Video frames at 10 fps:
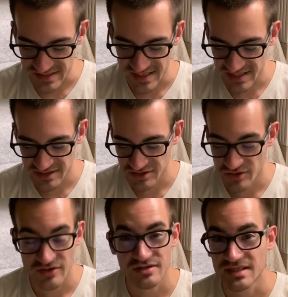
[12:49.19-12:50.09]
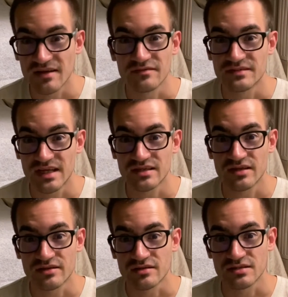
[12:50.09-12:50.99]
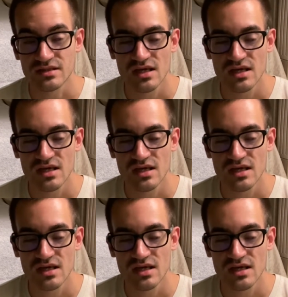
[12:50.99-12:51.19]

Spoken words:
get to know yourself, not others.